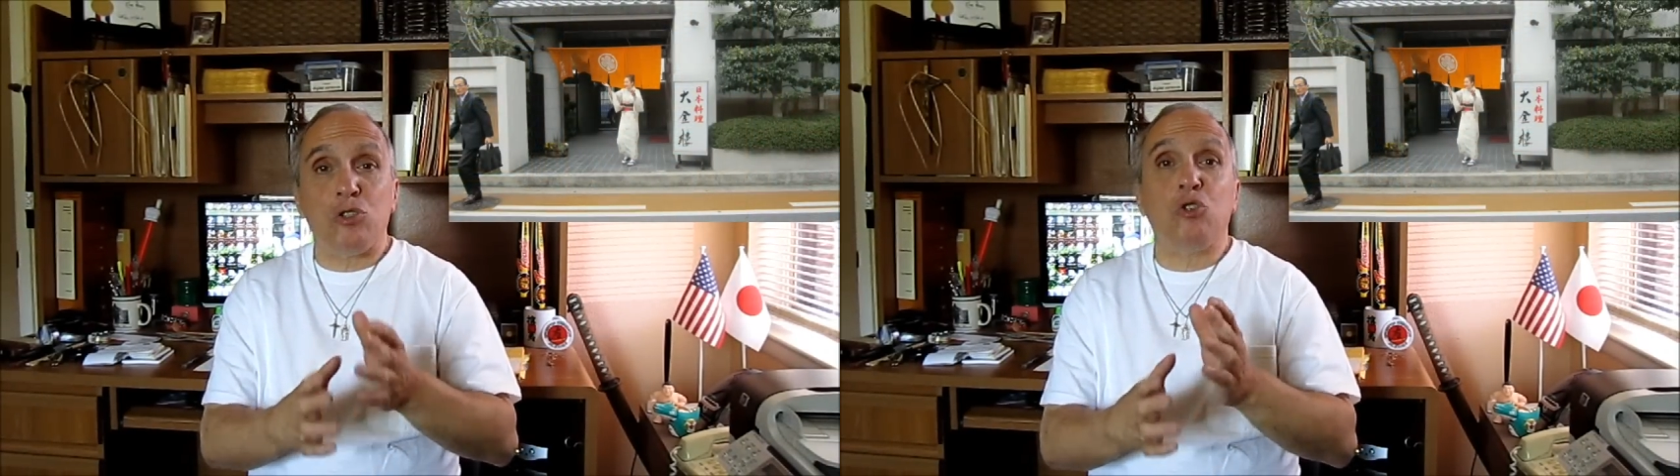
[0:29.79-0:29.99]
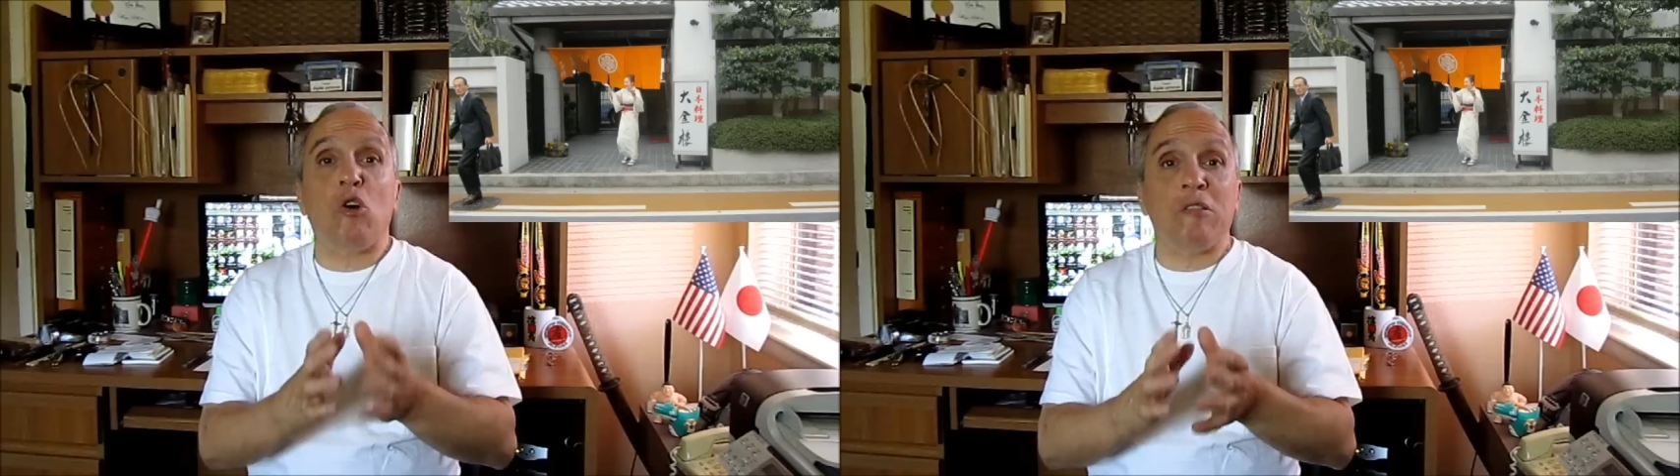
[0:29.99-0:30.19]

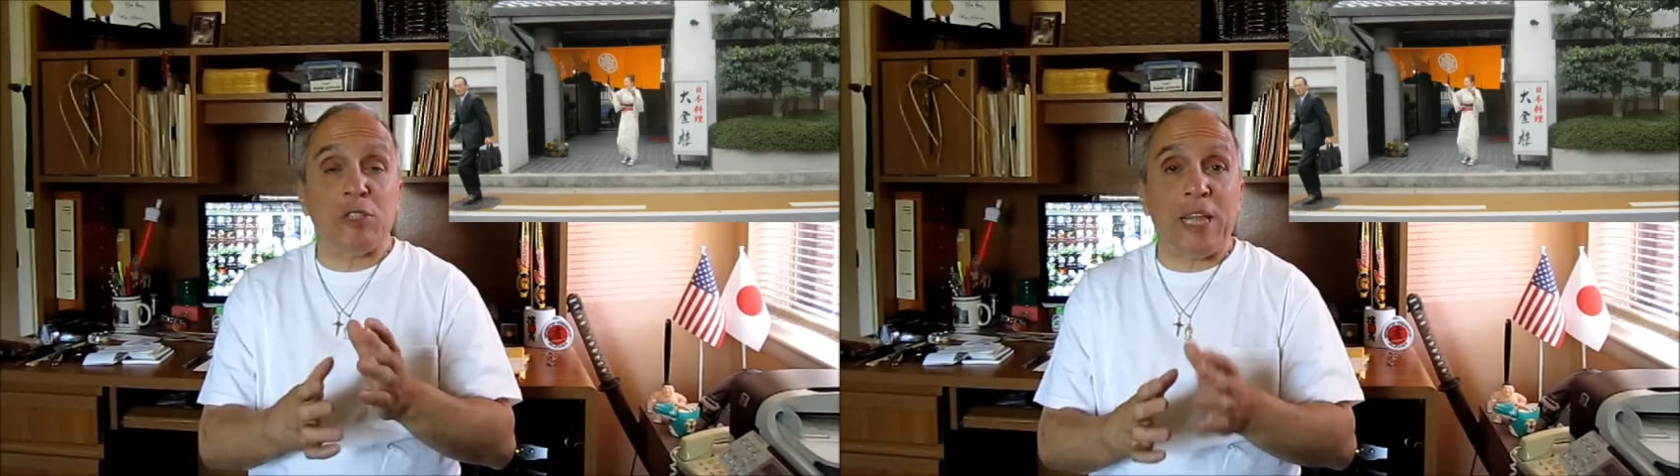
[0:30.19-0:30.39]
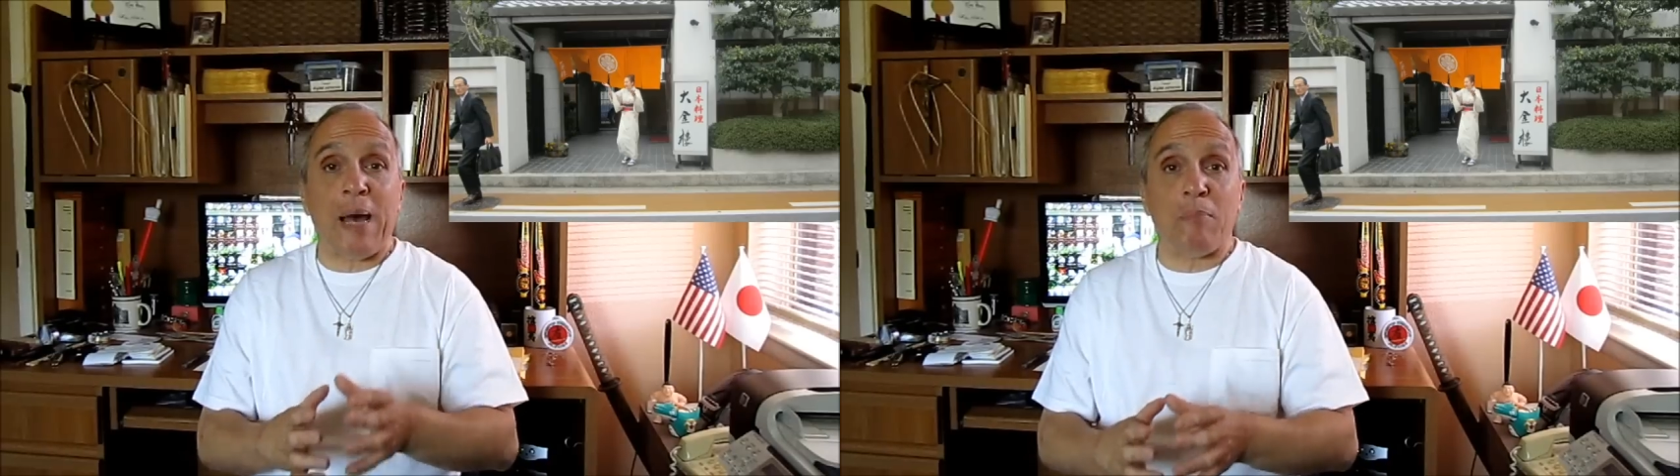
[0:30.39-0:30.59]

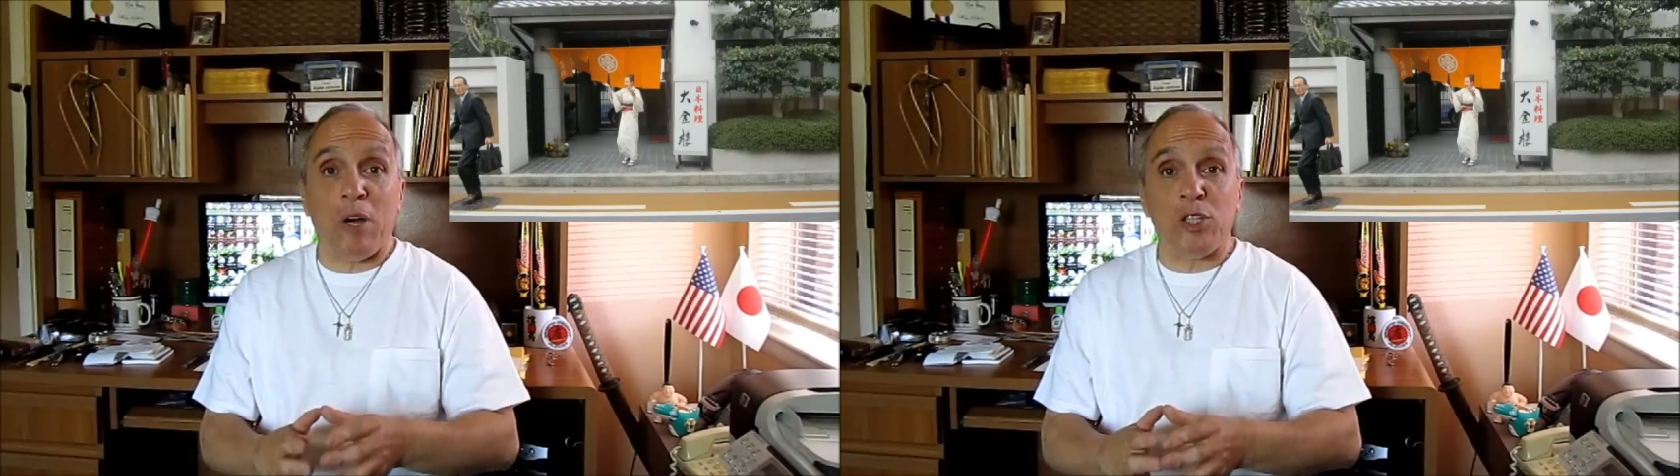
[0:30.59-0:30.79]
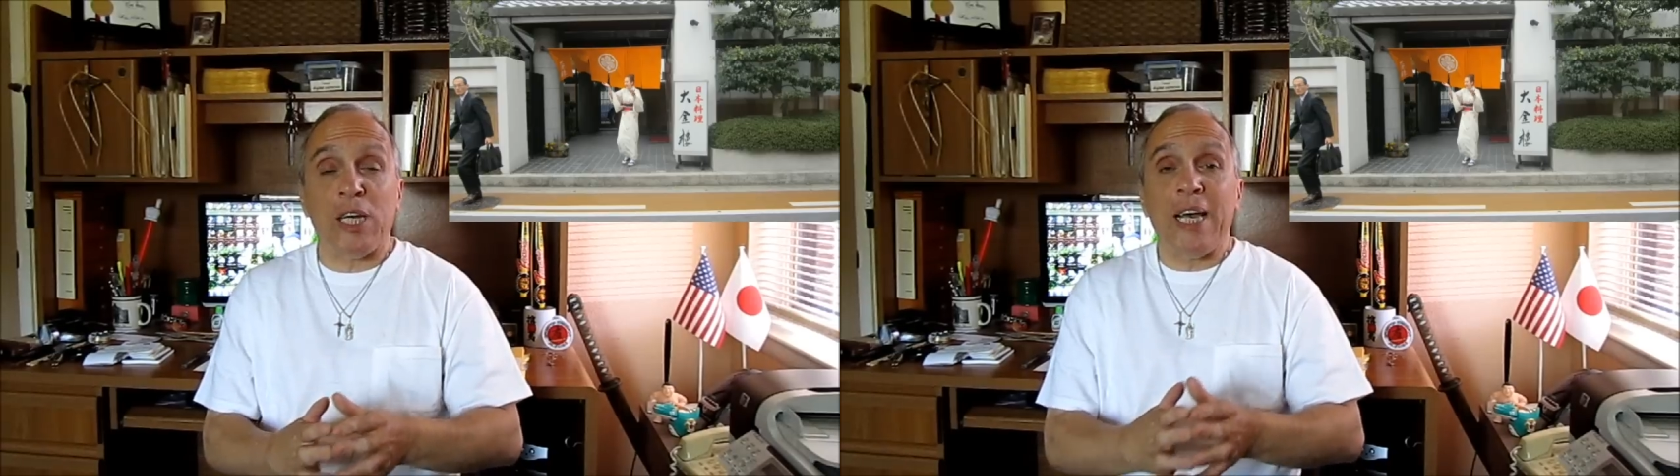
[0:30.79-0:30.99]
tourists that
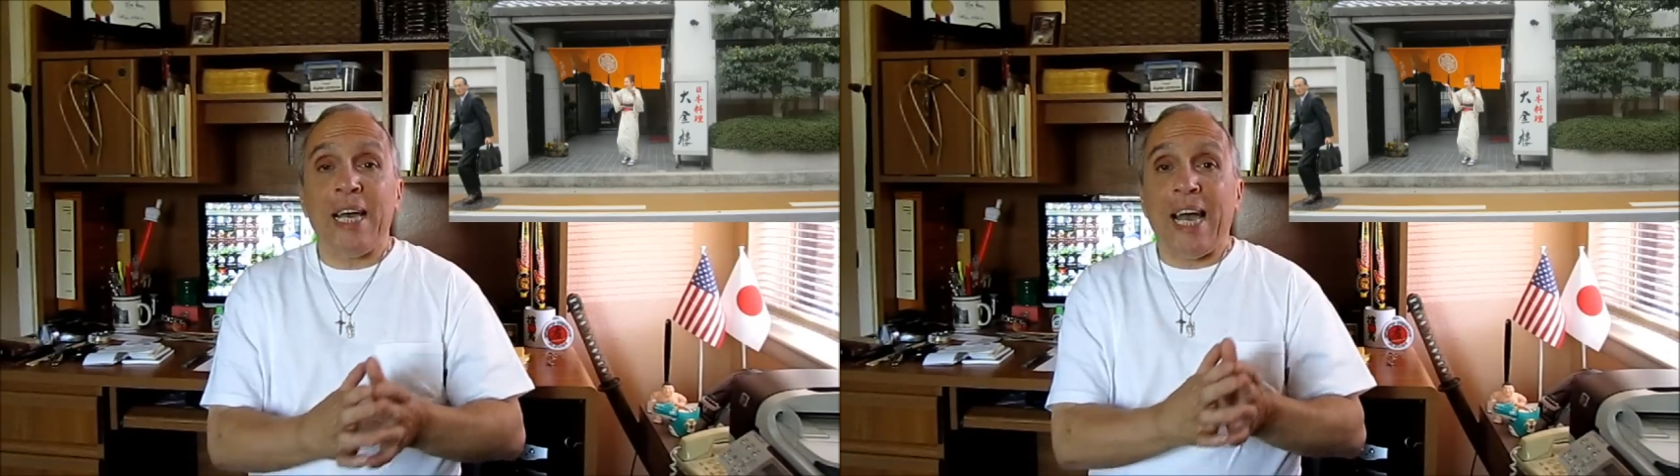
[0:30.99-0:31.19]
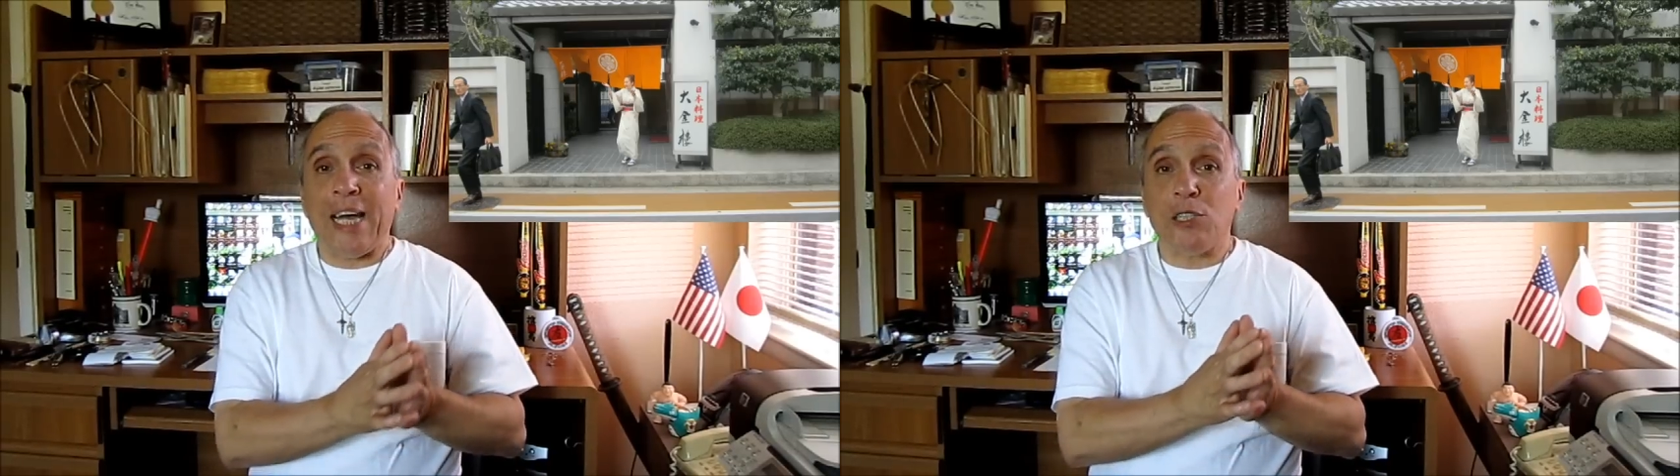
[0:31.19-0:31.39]
much,
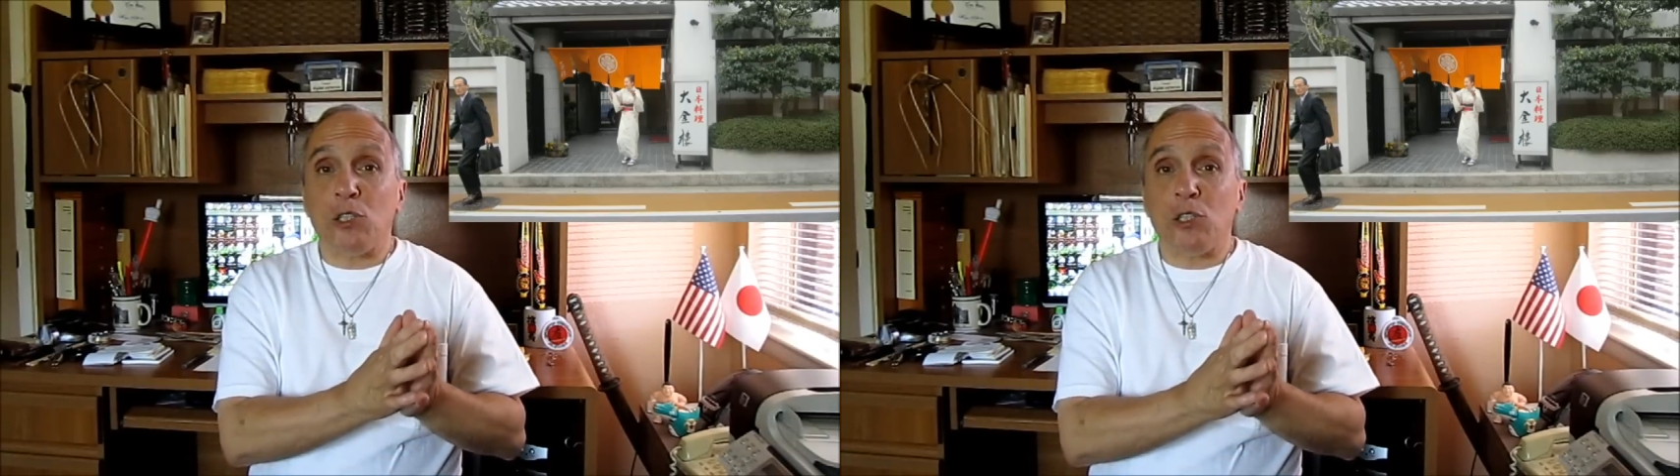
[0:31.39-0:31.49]
as